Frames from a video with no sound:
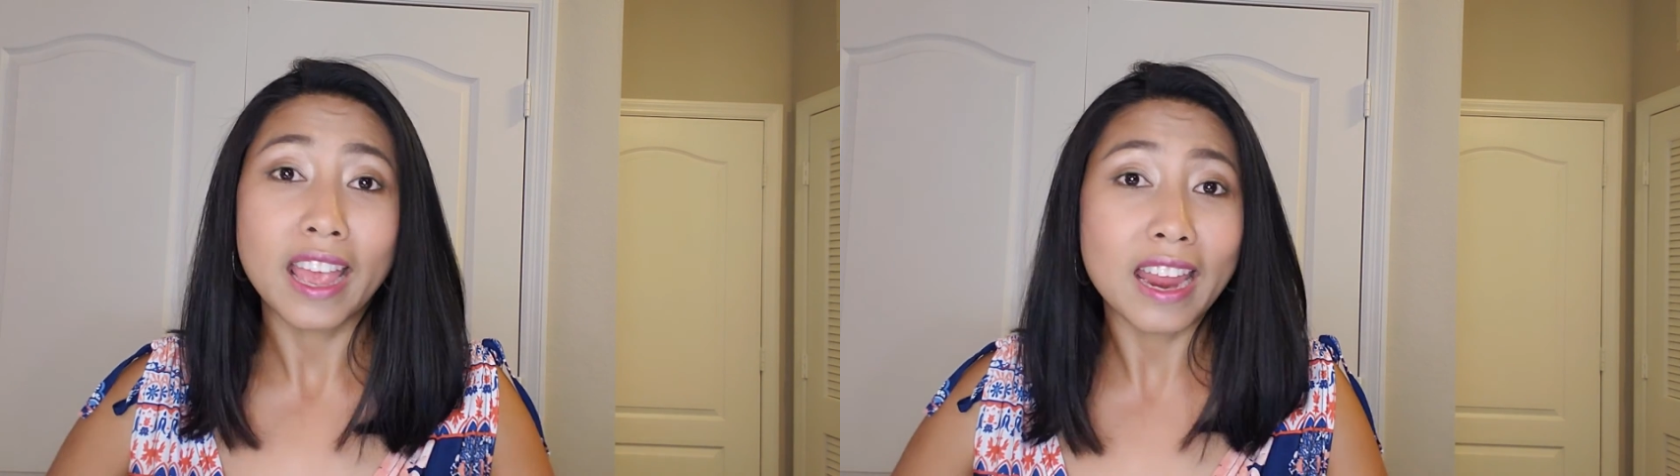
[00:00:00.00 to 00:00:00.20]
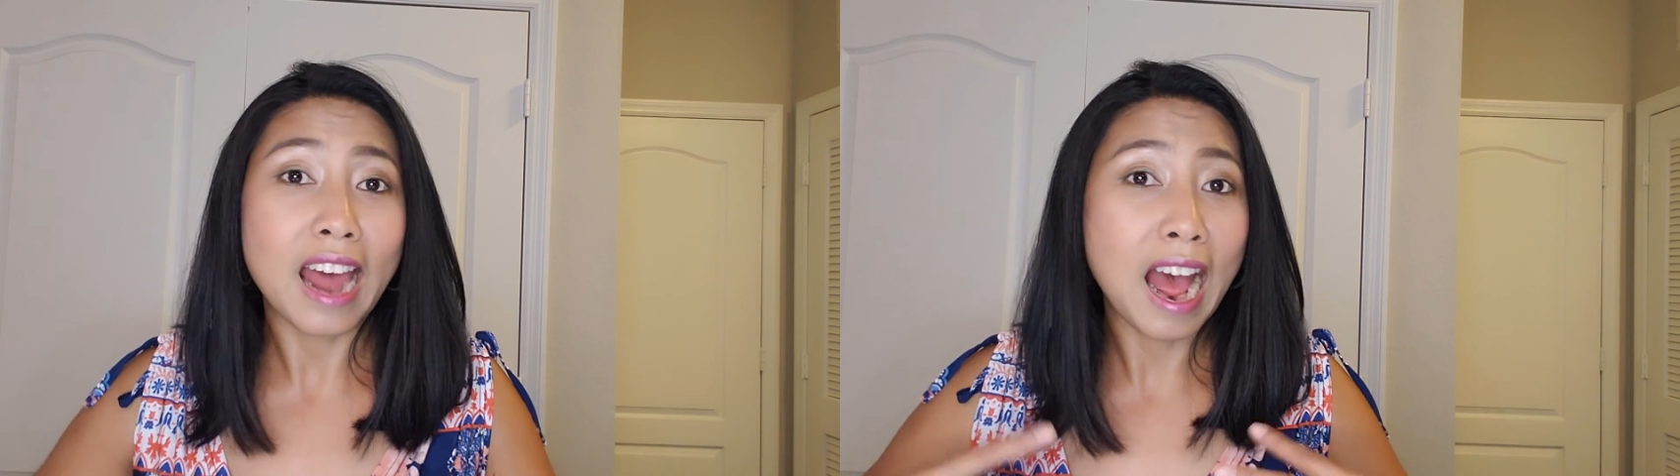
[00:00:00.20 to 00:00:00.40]

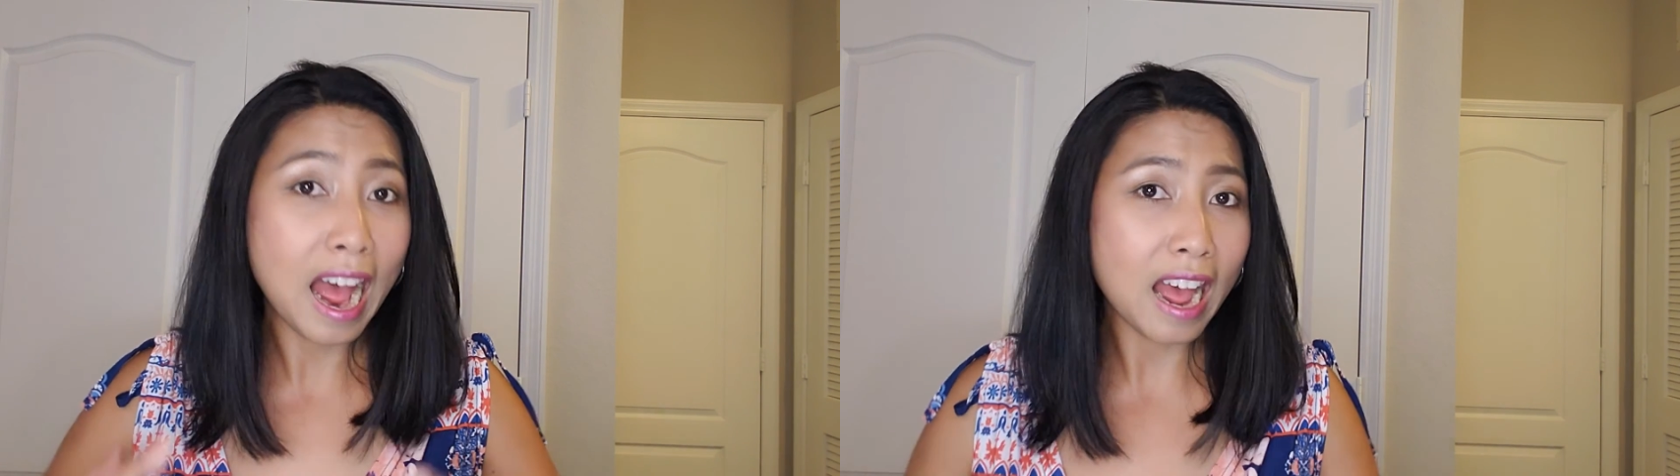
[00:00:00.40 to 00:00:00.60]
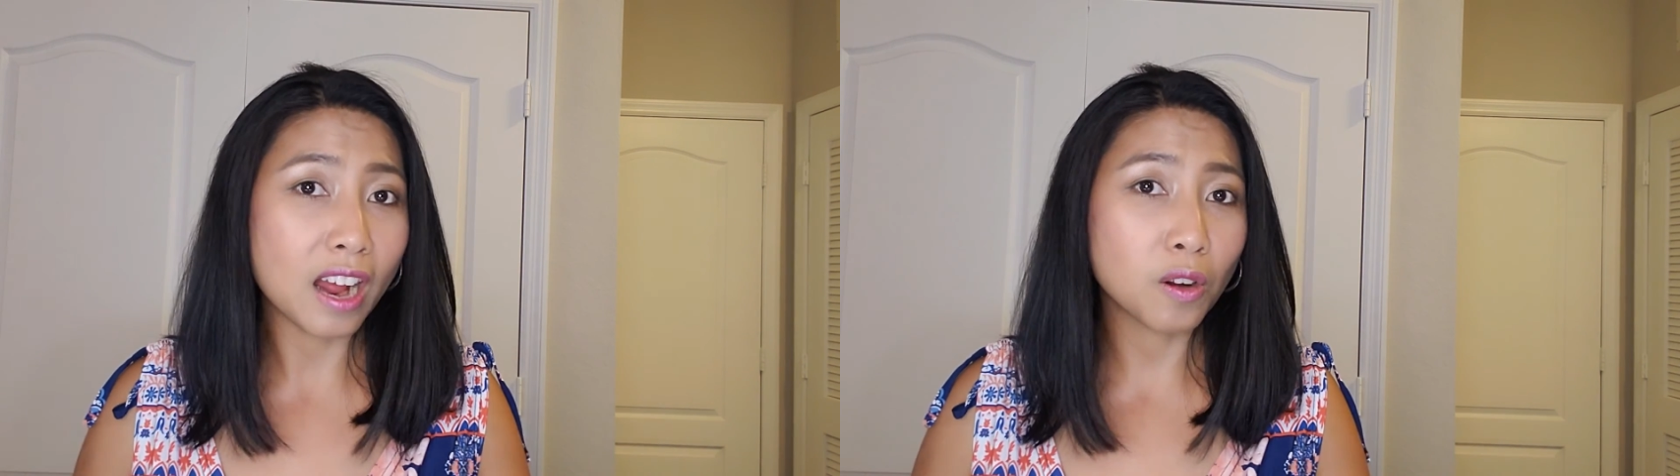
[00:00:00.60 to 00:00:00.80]
and
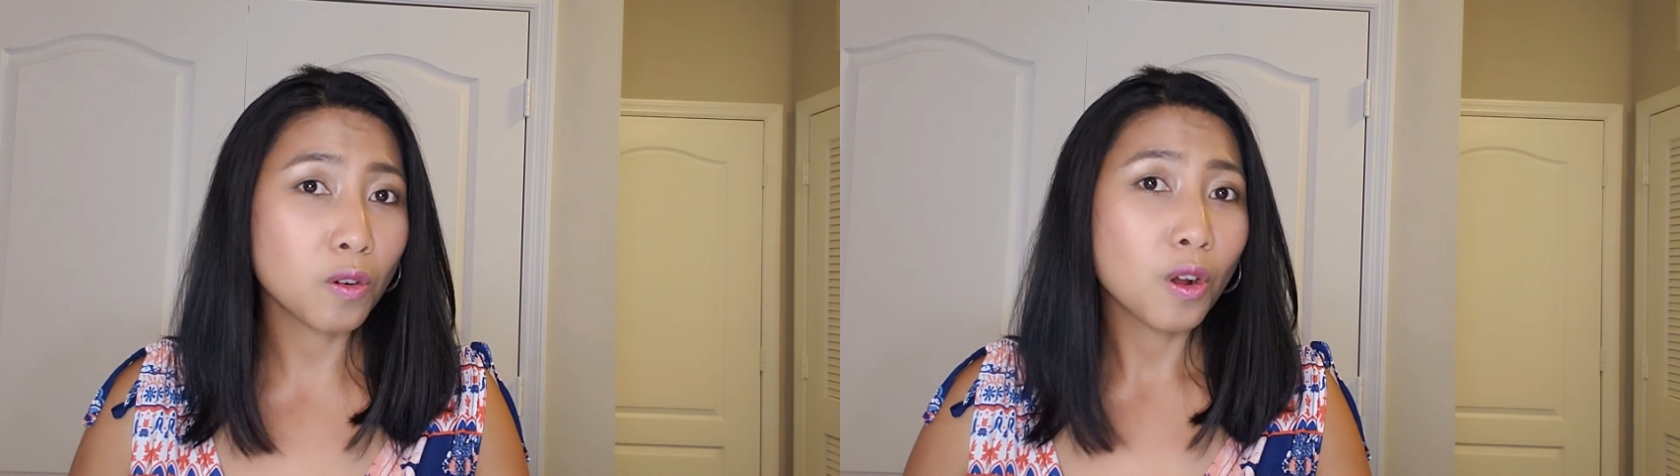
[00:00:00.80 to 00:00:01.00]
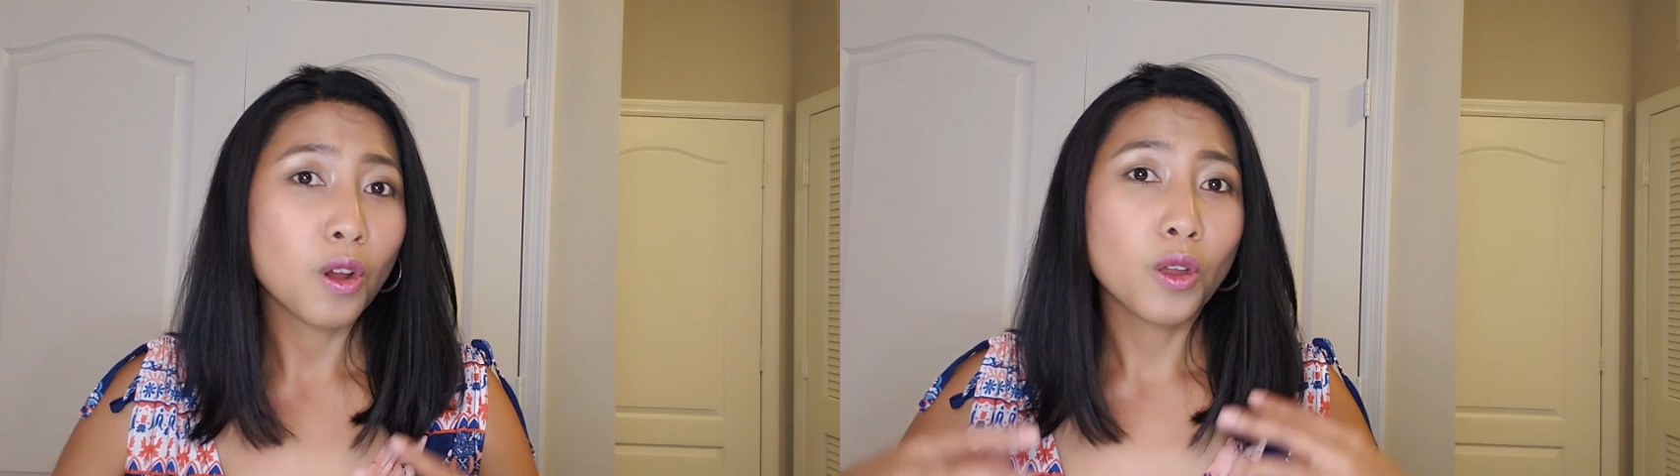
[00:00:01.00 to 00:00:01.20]

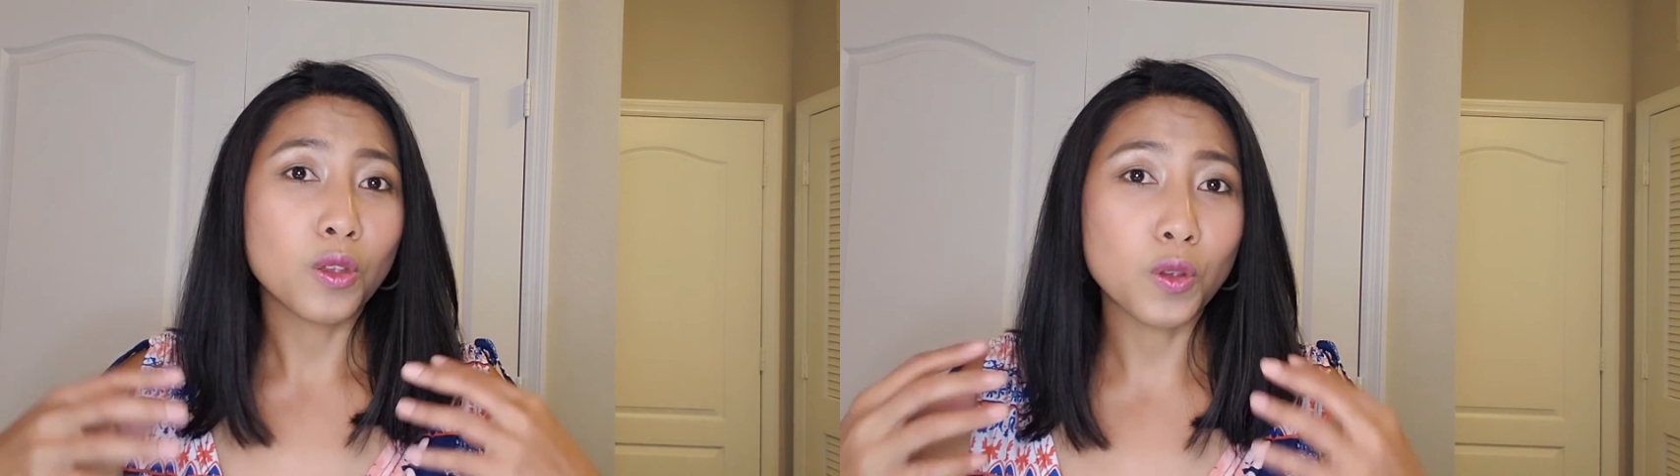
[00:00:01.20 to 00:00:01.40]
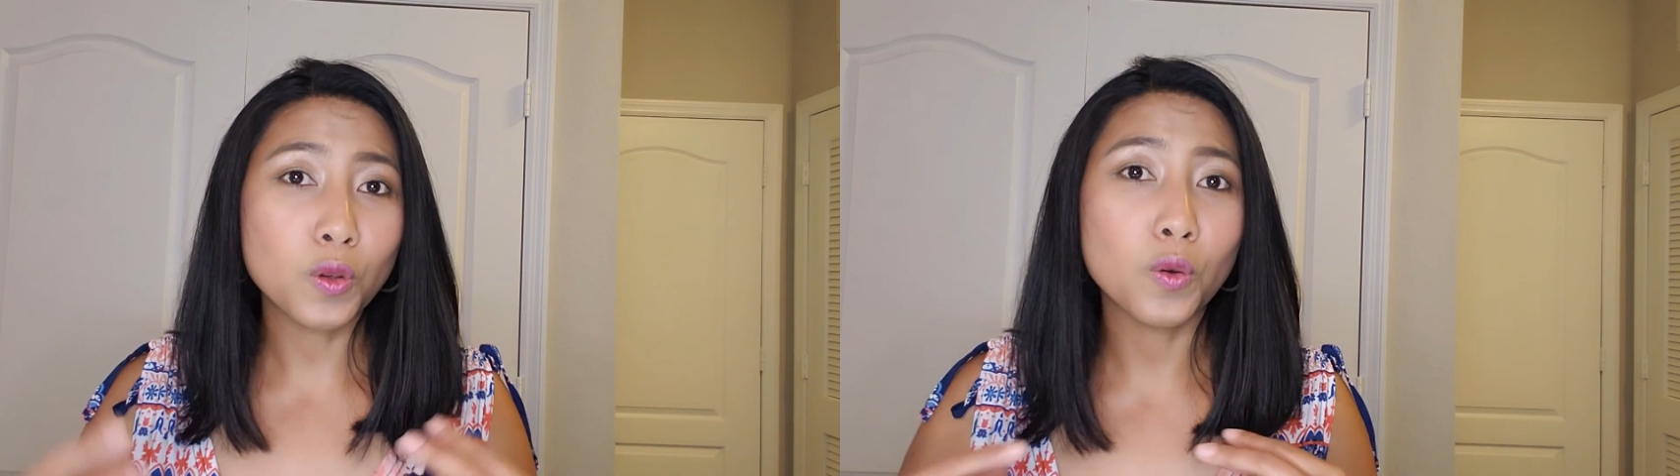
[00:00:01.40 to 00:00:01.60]
how
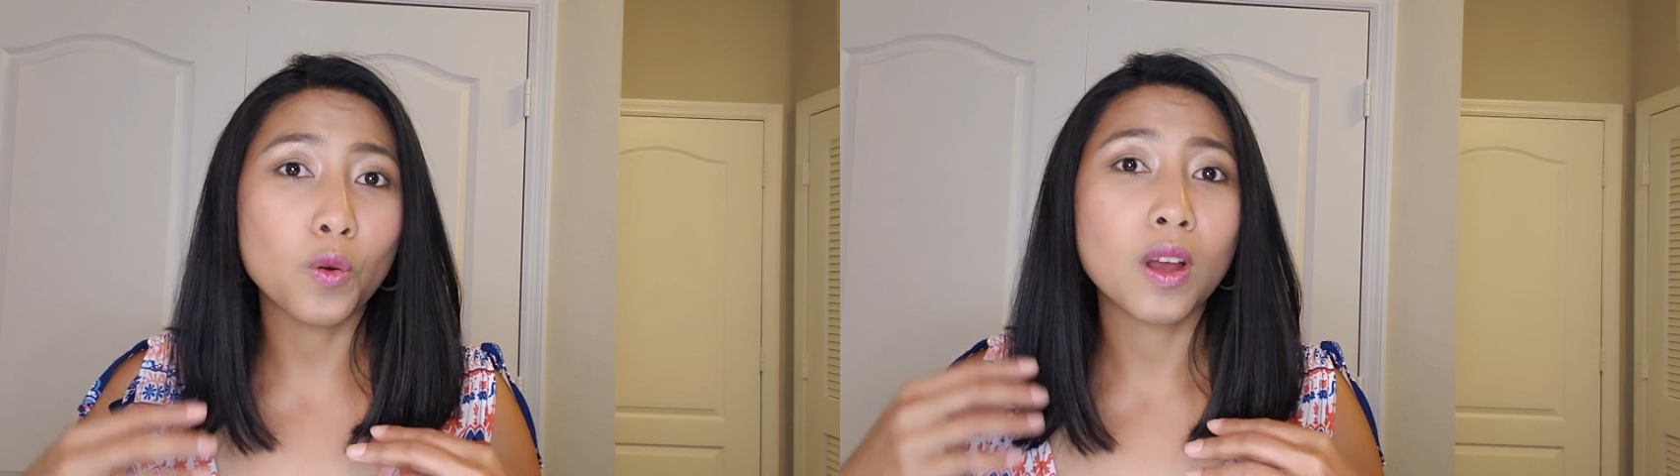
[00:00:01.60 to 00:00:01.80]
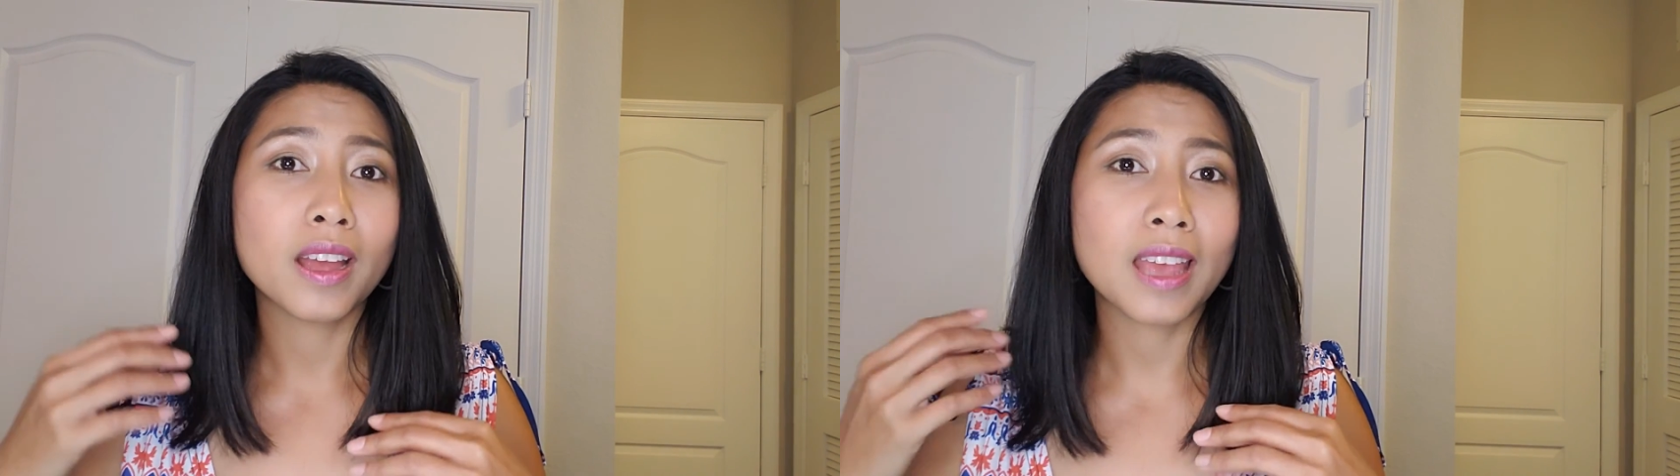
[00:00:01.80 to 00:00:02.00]
you